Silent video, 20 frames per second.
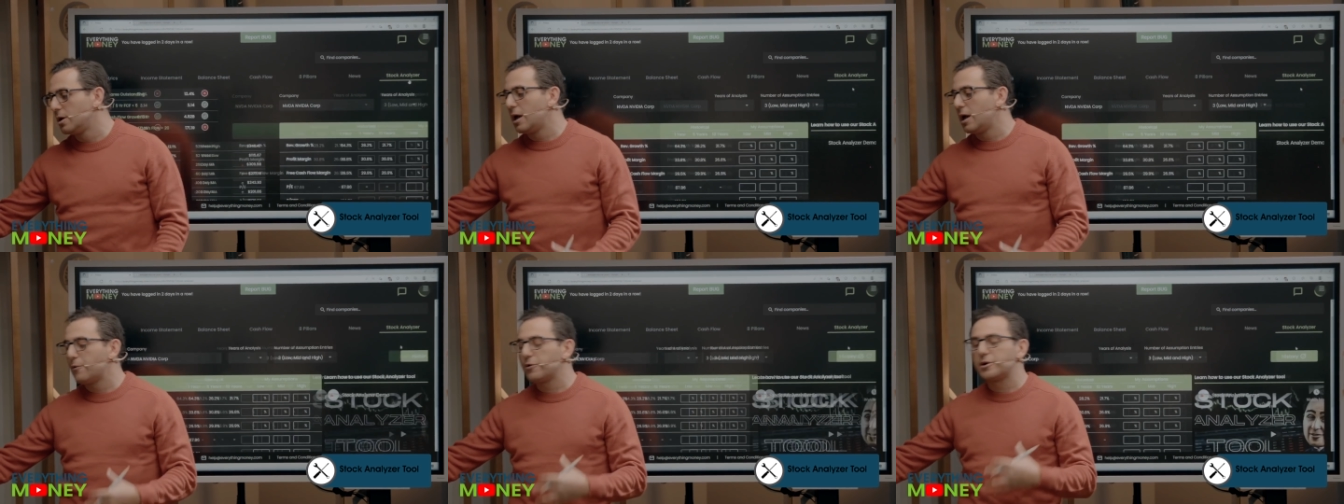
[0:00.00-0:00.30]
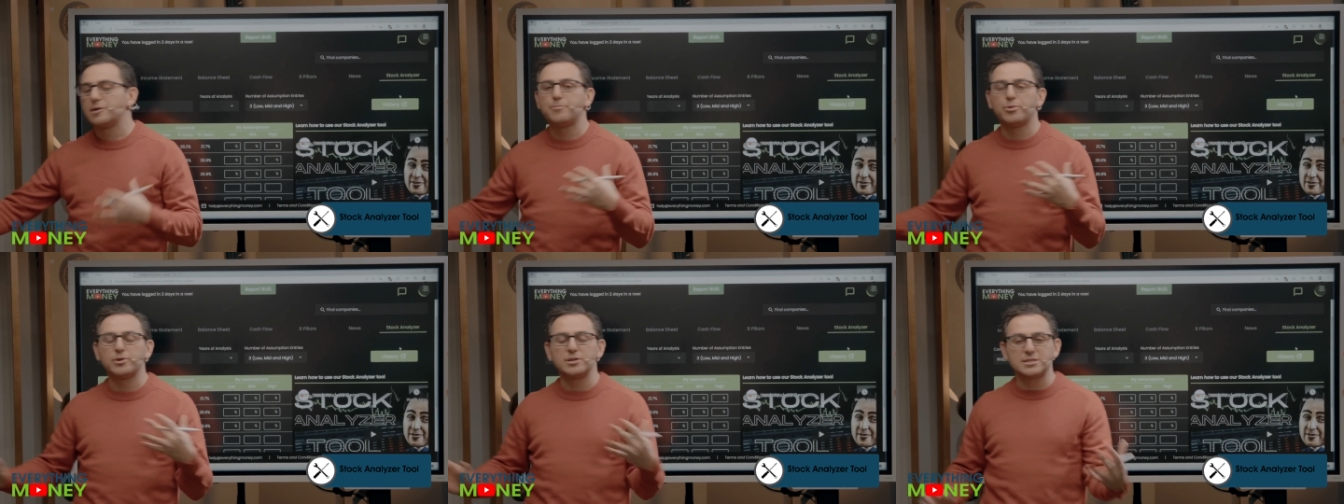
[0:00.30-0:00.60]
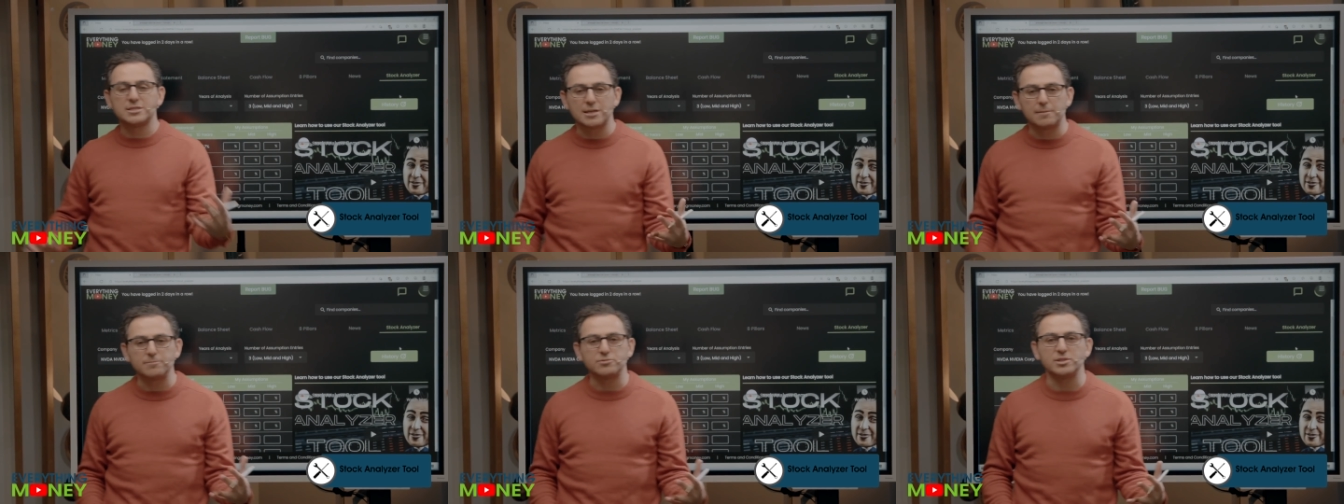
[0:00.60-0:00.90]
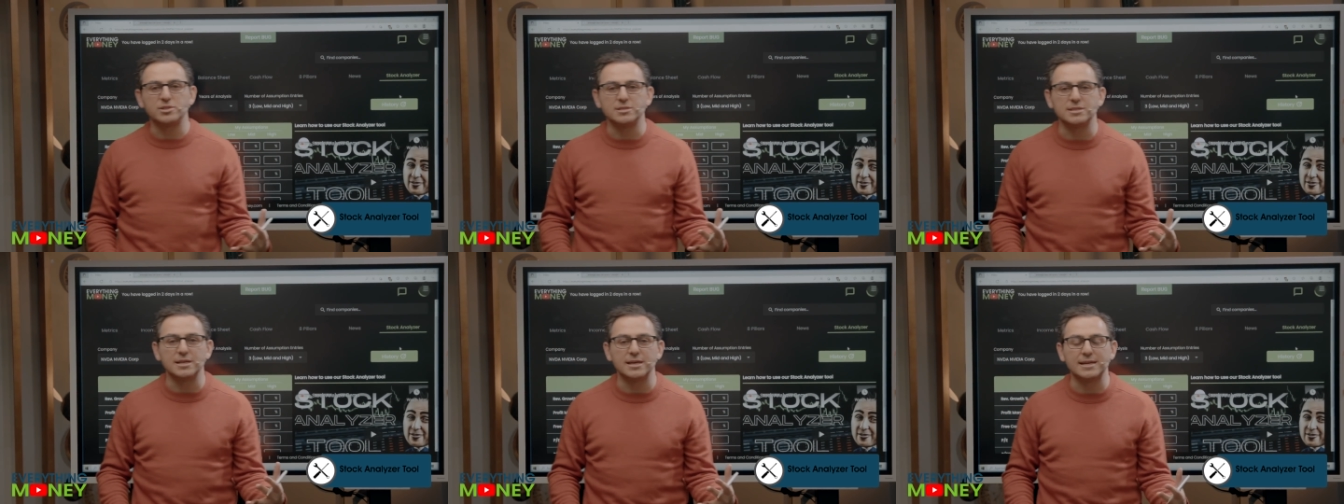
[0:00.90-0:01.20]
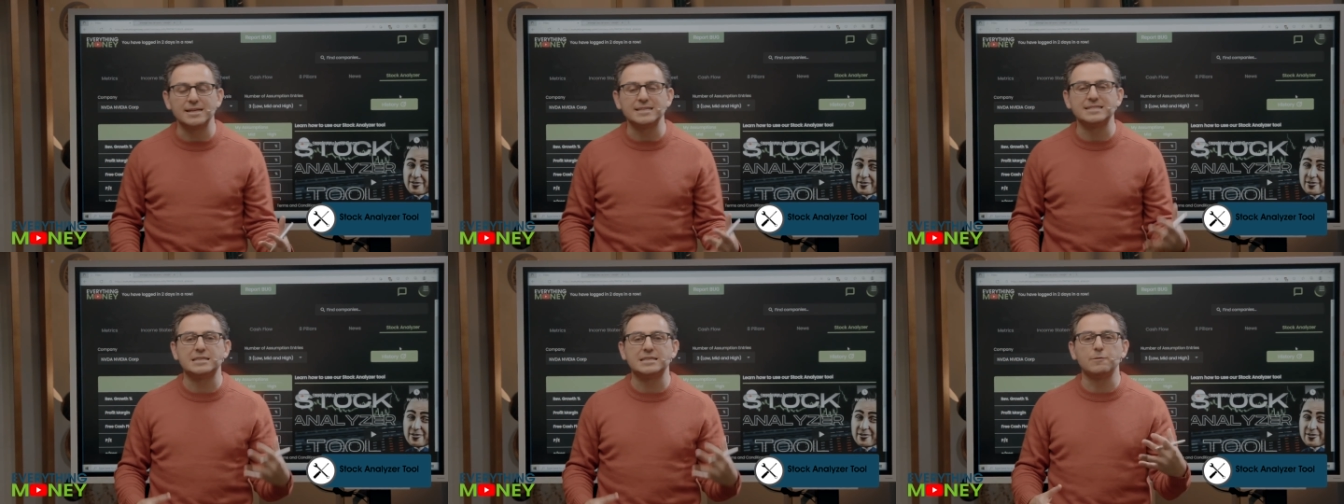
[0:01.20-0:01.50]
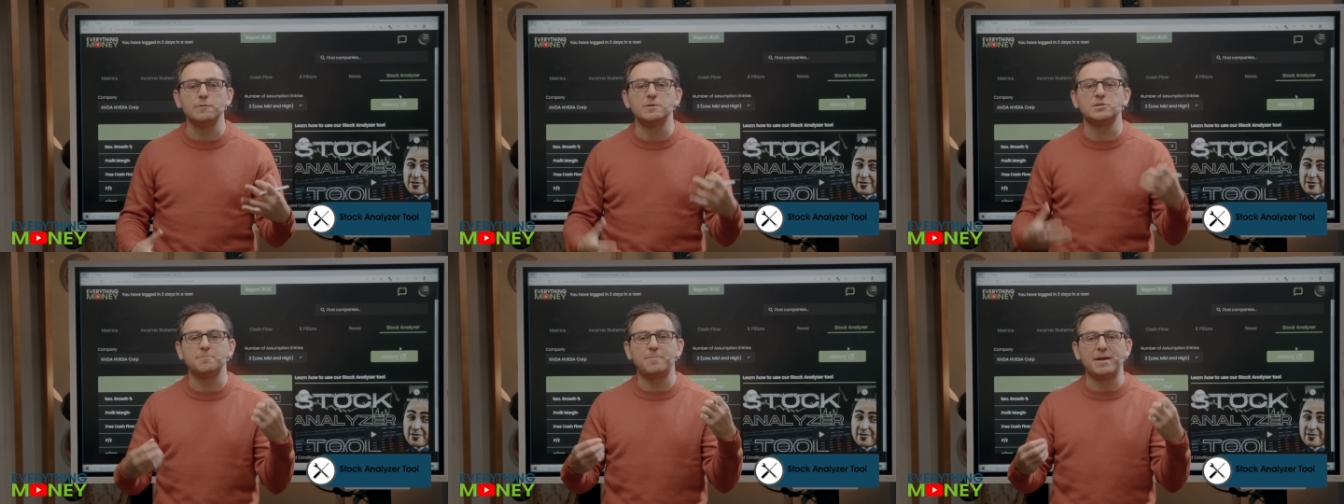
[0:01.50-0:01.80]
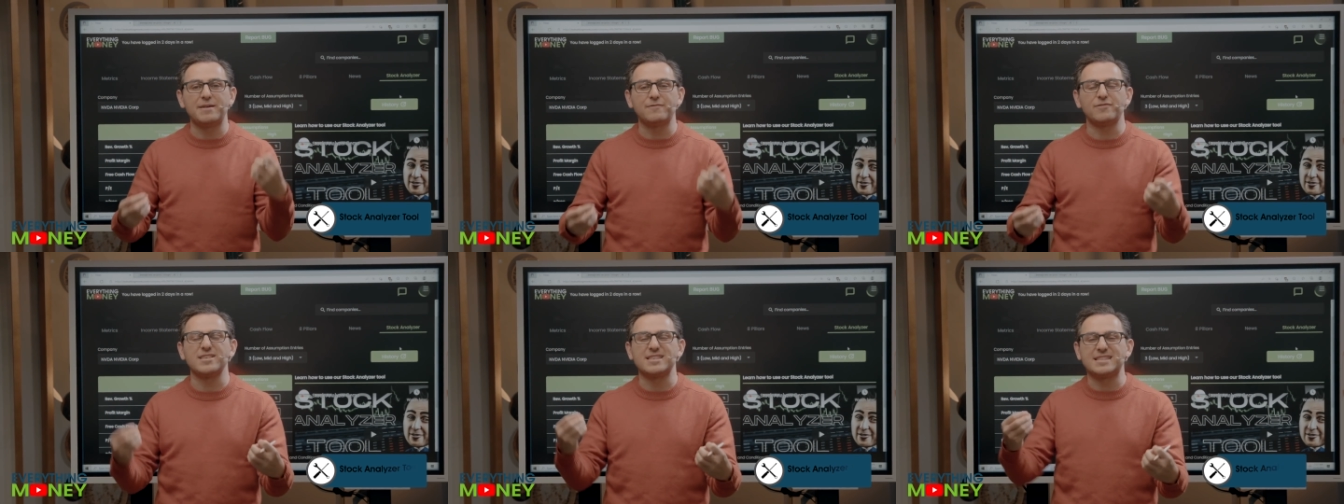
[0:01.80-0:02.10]
we're going to put assumptions in and see what we should pay
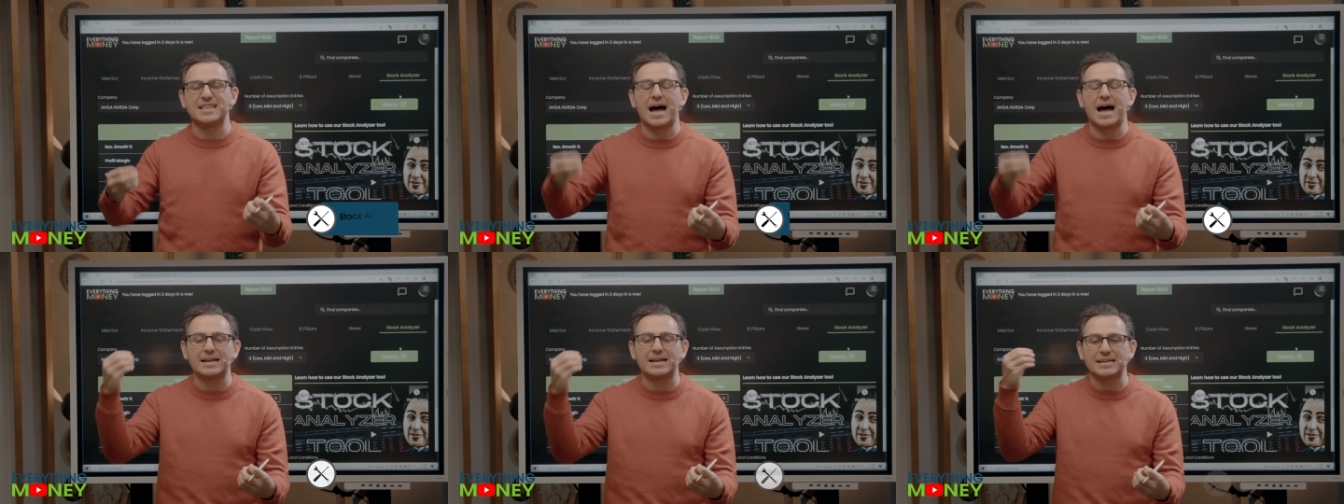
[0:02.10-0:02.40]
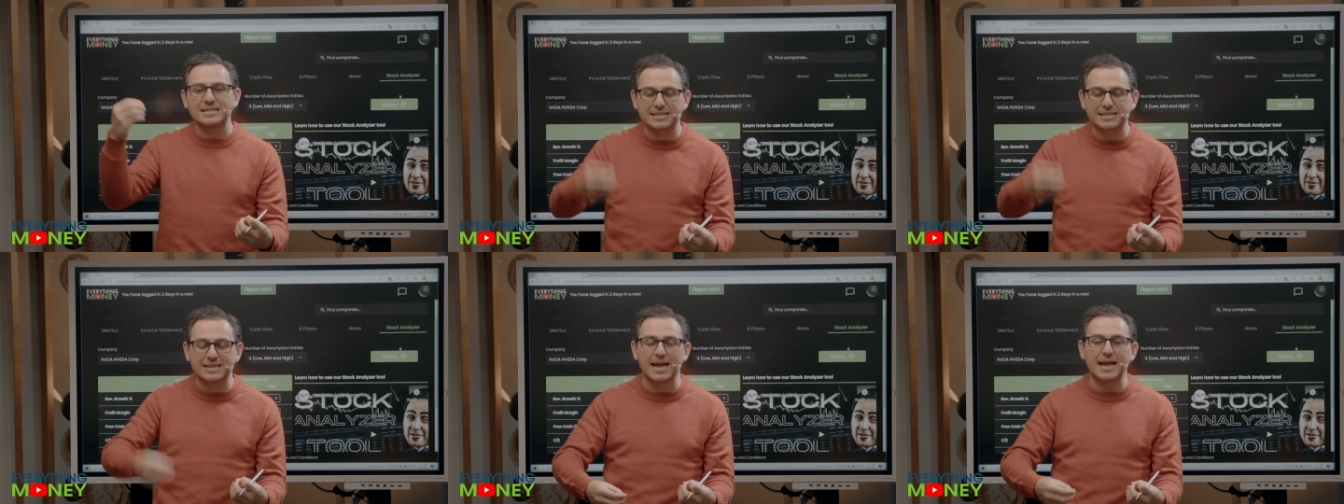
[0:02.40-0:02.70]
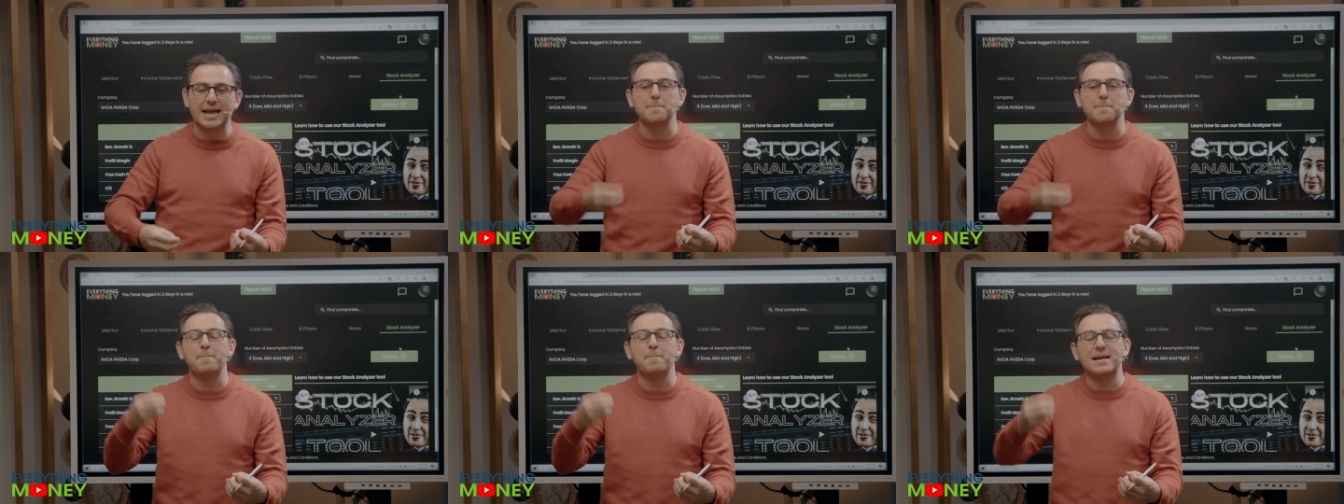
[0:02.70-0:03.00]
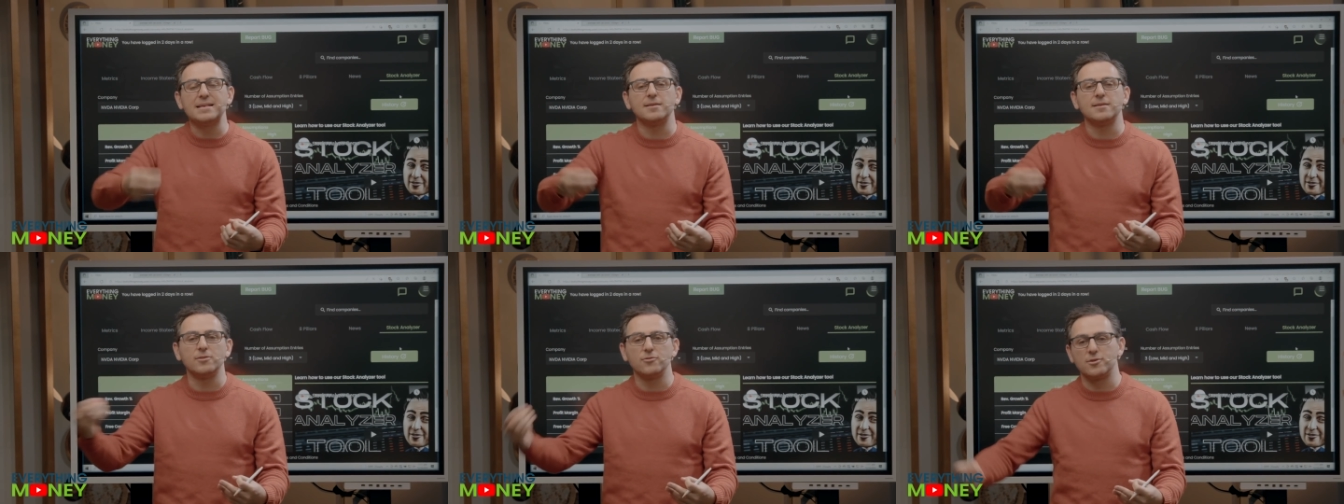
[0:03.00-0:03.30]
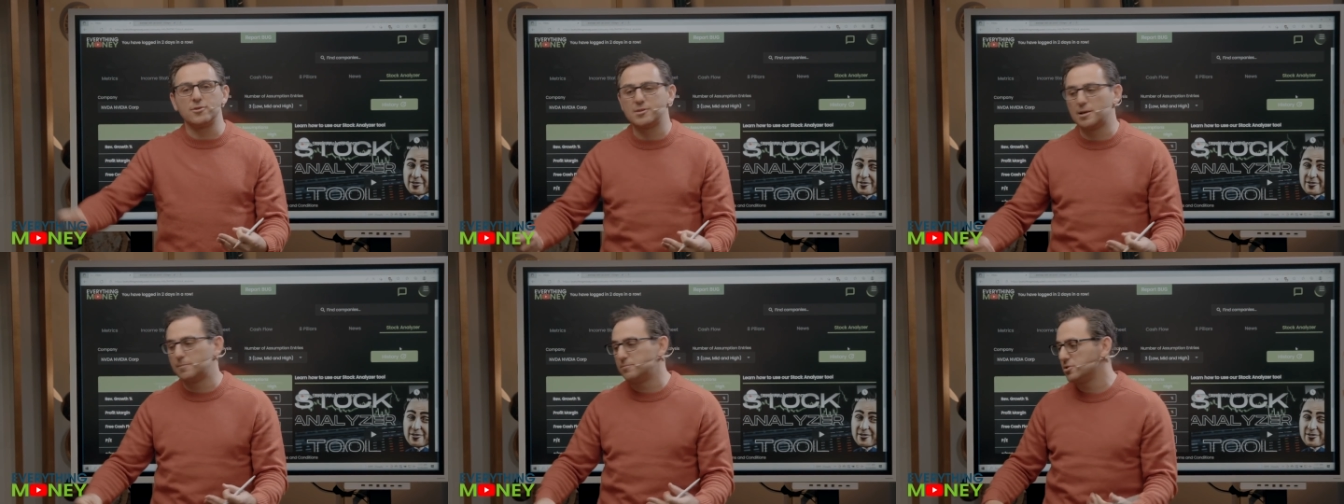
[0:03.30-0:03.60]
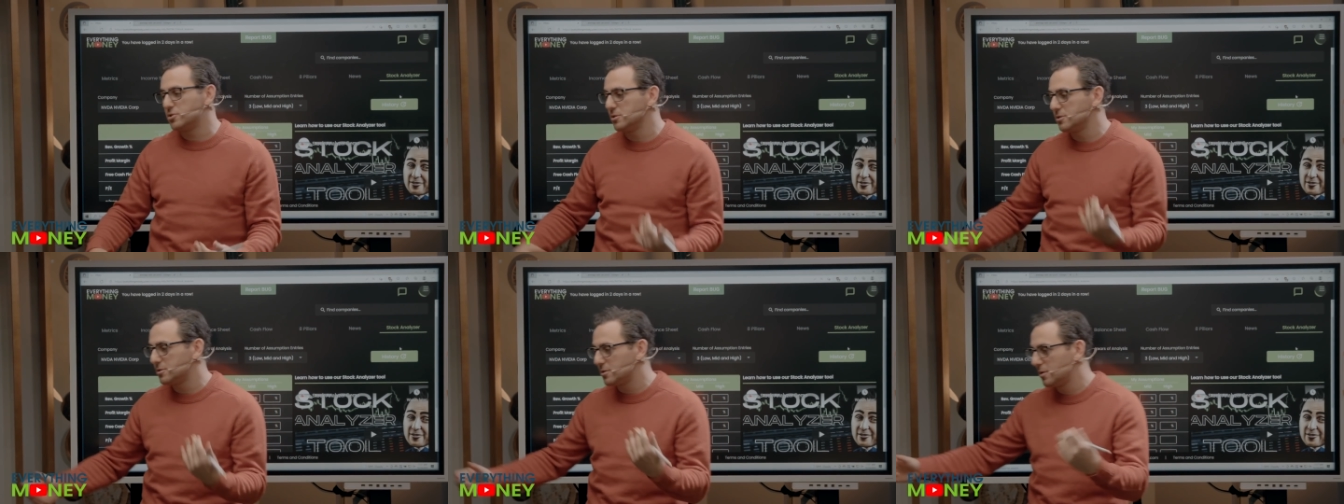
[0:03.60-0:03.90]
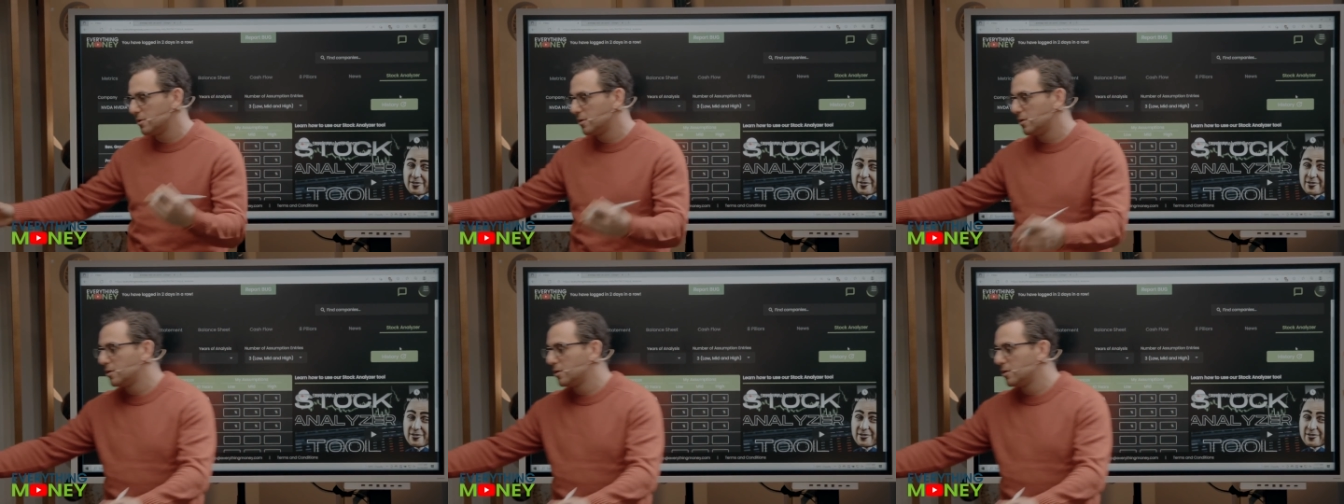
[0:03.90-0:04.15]
for the stock today based on those assumptions. Mm-hmm.